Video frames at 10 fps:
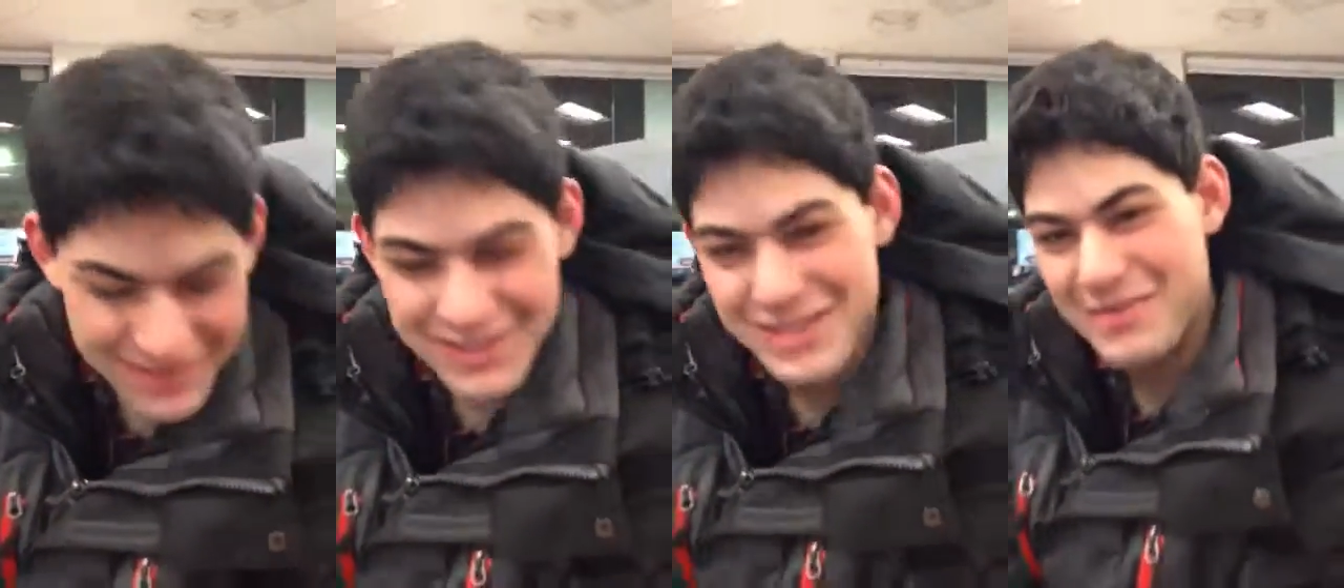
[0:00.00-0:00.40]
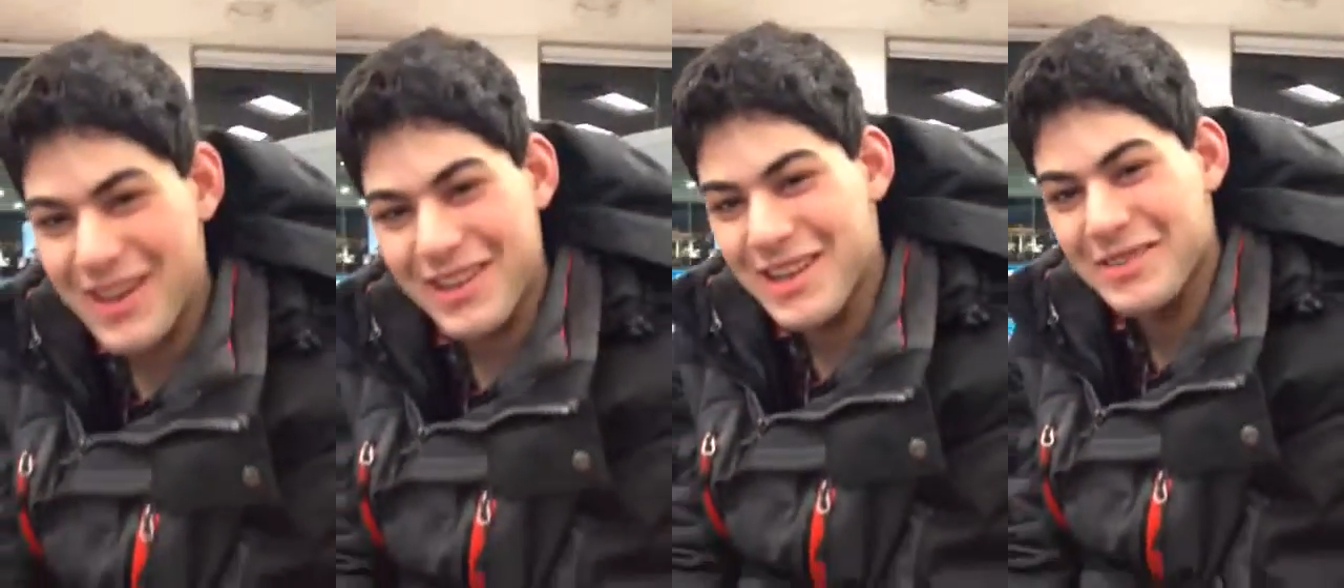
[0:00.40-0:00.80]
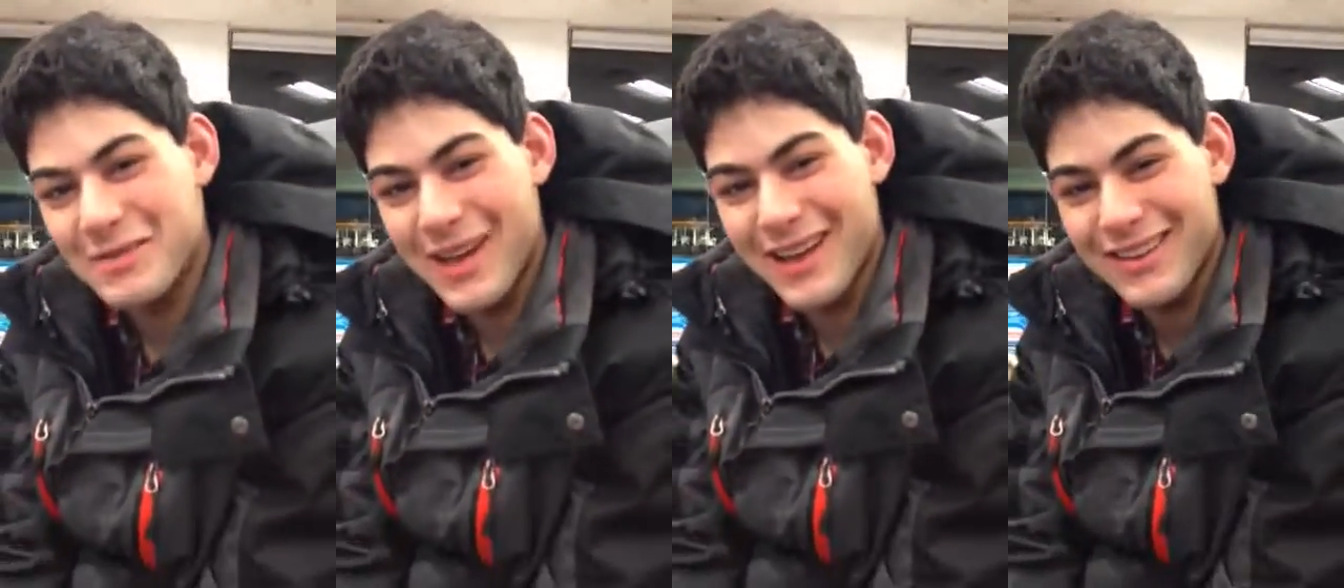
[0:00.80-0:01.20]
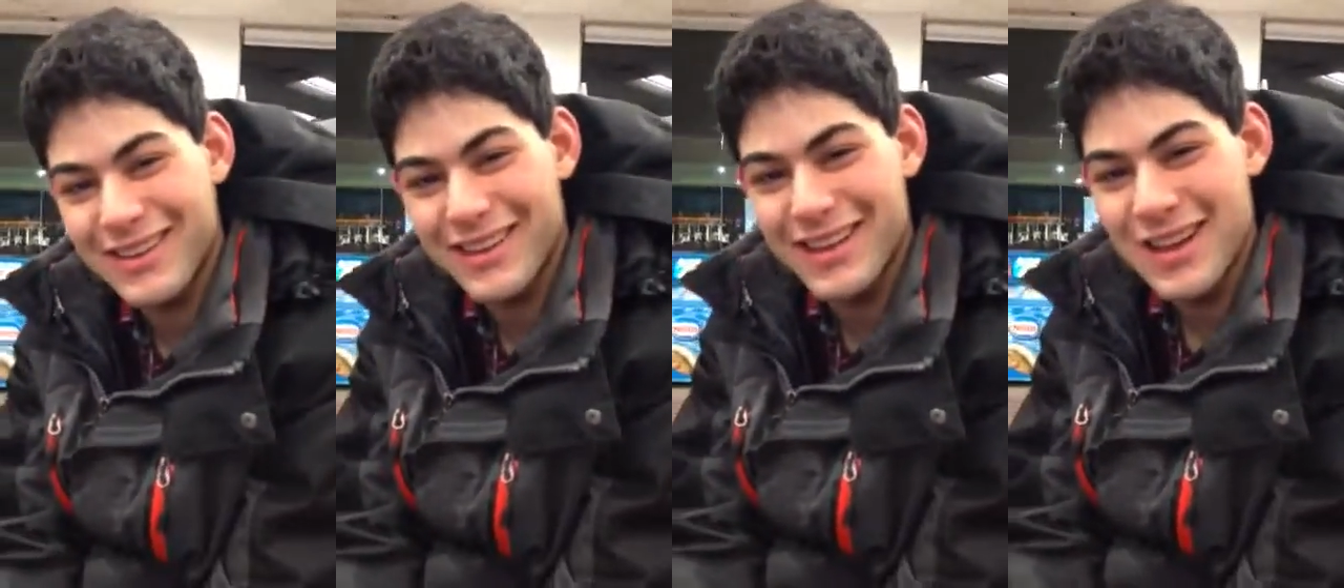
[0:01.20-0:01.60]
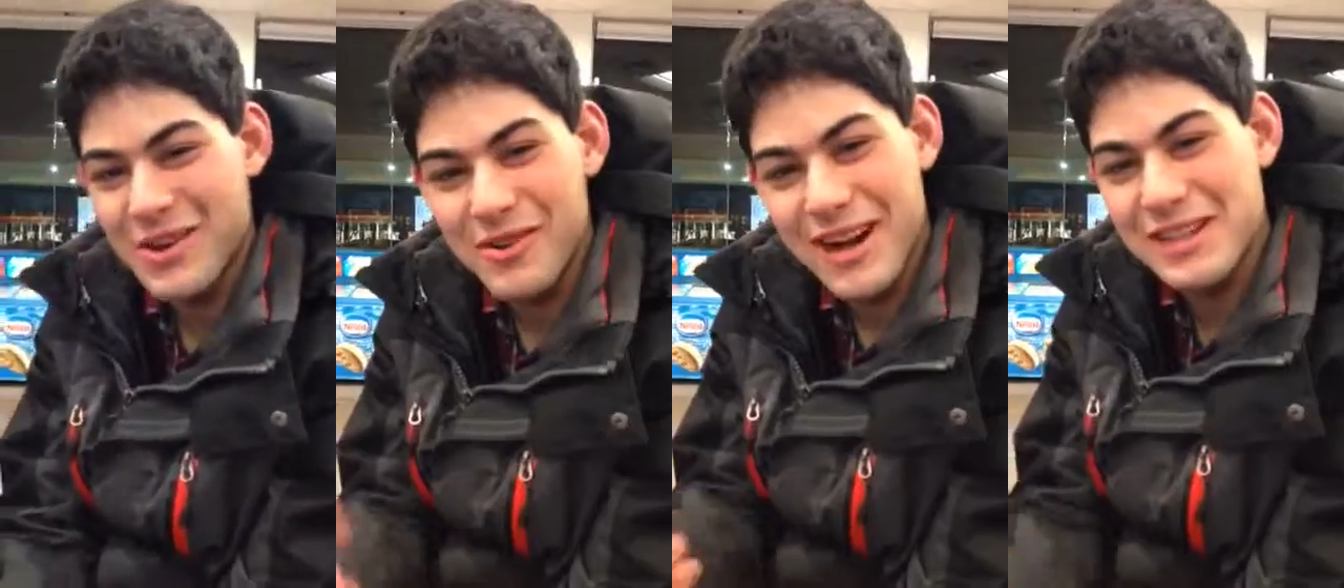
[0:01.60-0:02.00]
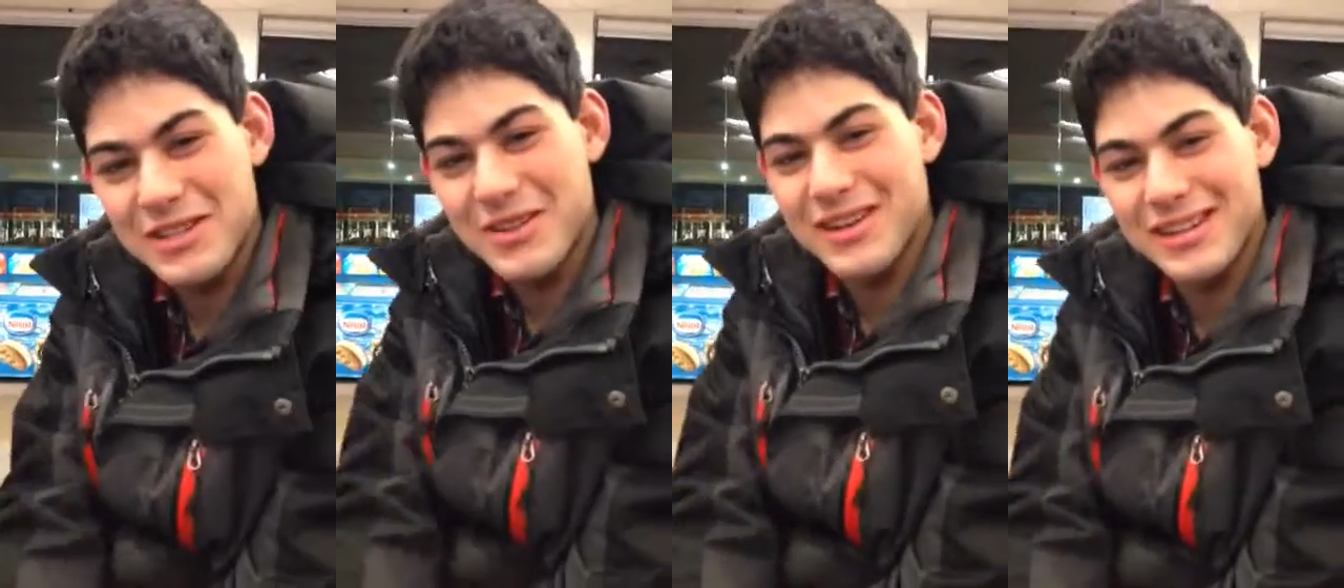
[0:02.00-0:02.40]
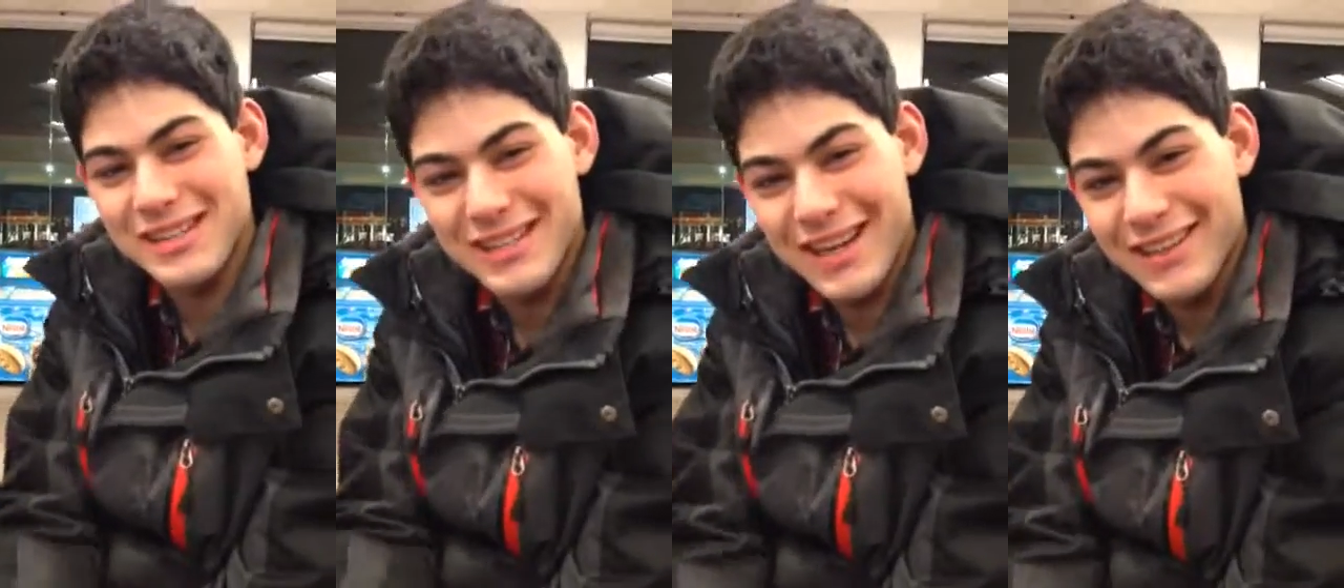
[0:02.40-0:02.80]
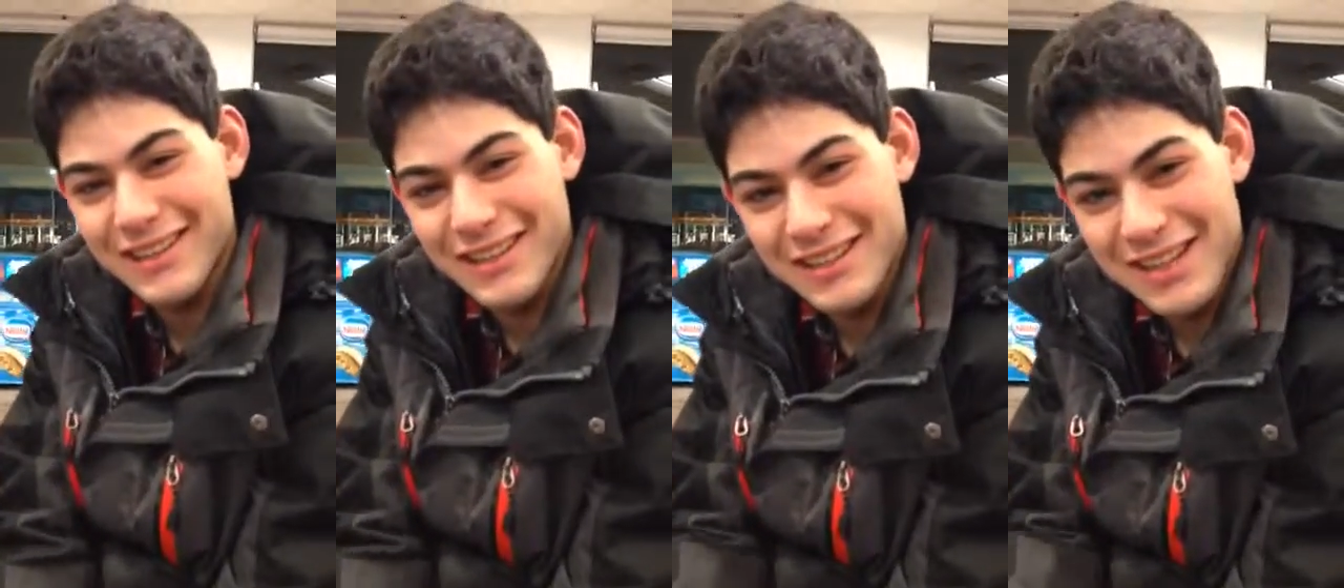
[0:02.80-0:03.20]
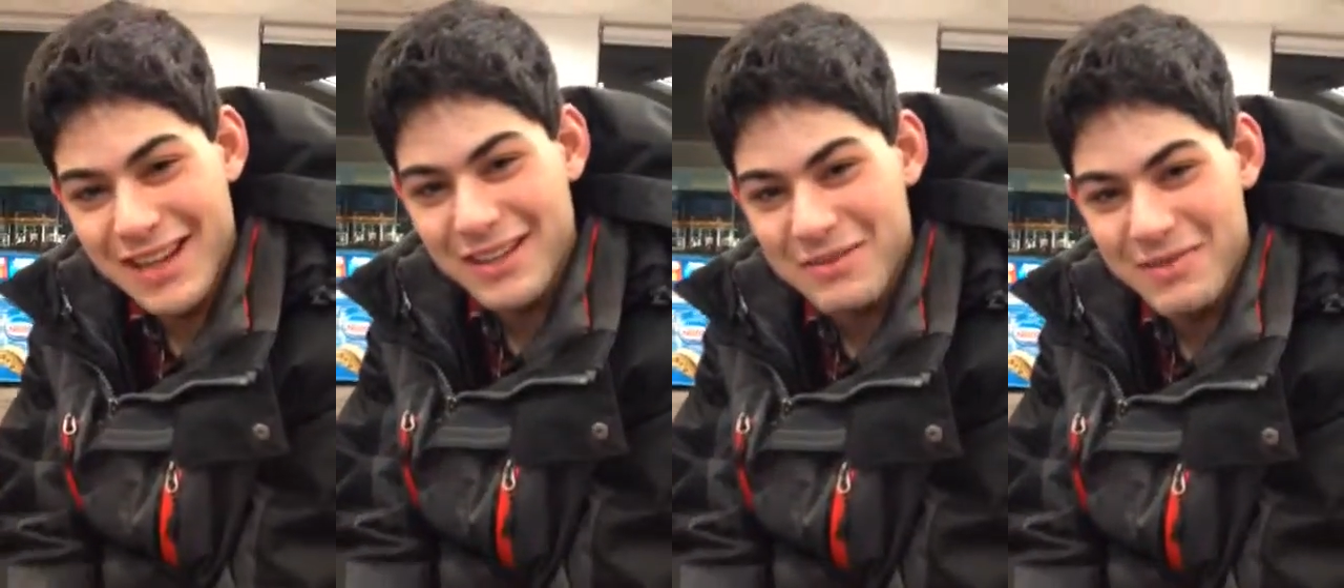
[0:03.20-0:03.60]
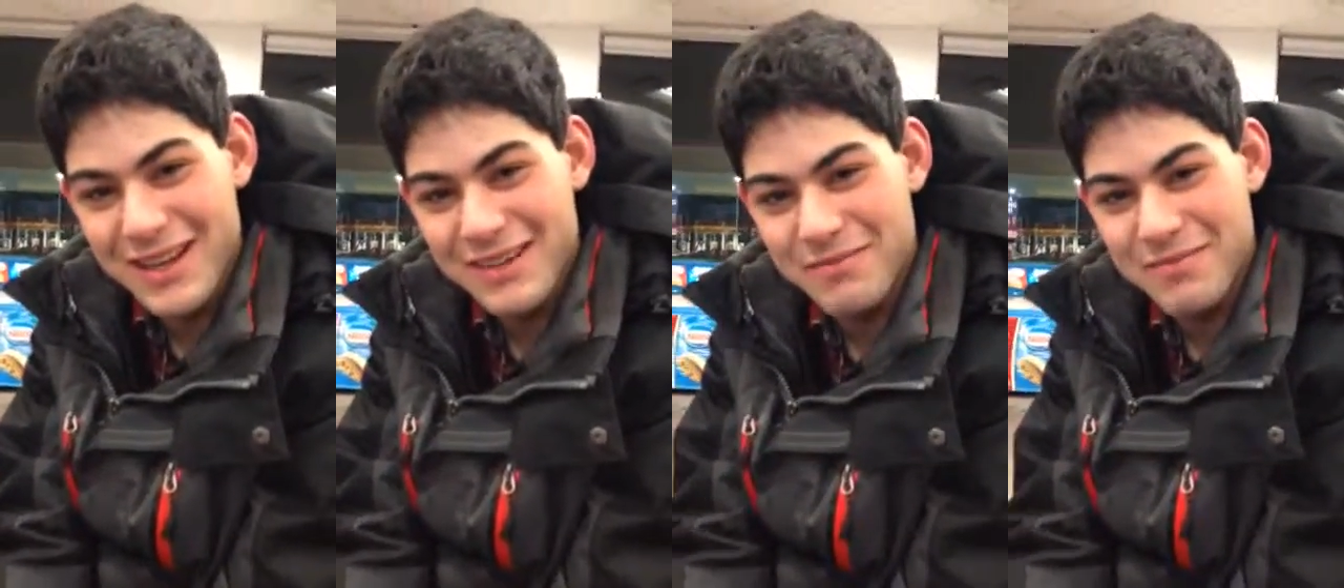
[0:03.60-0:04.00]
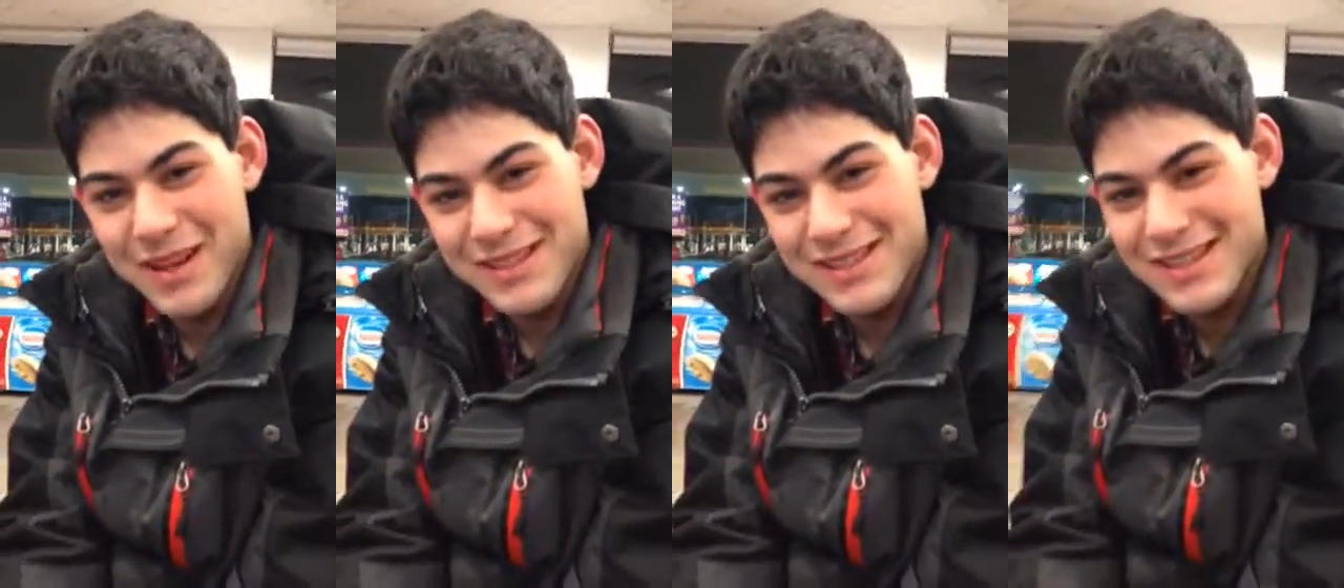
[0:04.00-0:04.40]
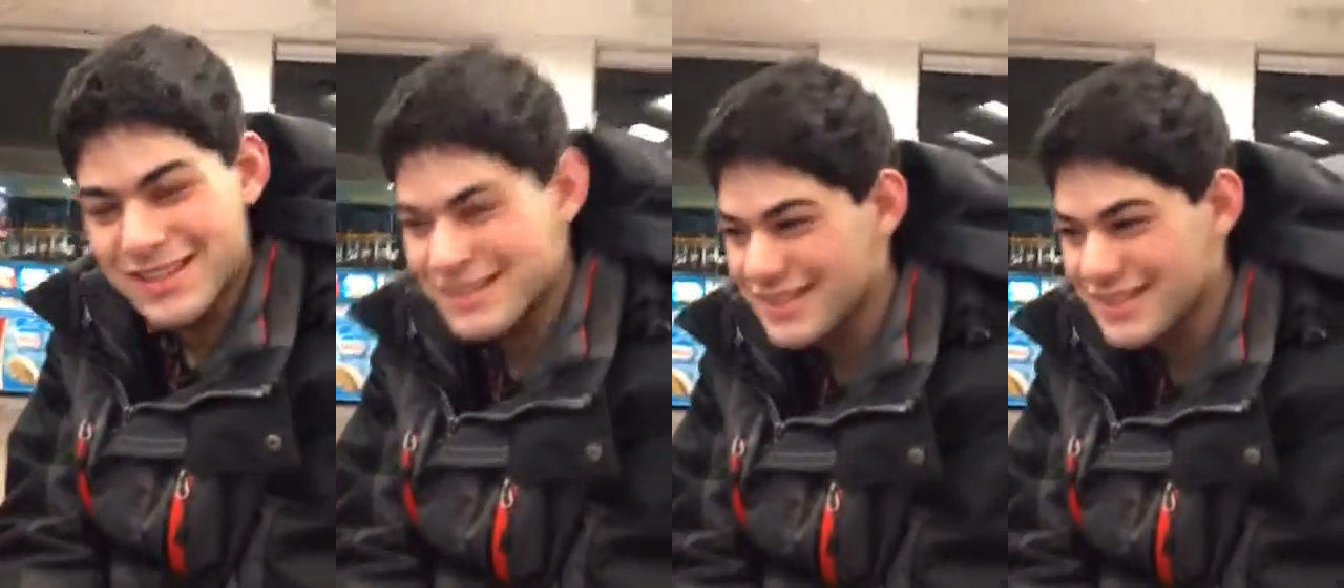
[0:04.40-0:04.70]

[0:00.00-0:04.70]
Just my life, man. Like, what I do on a daily-to-daily basis.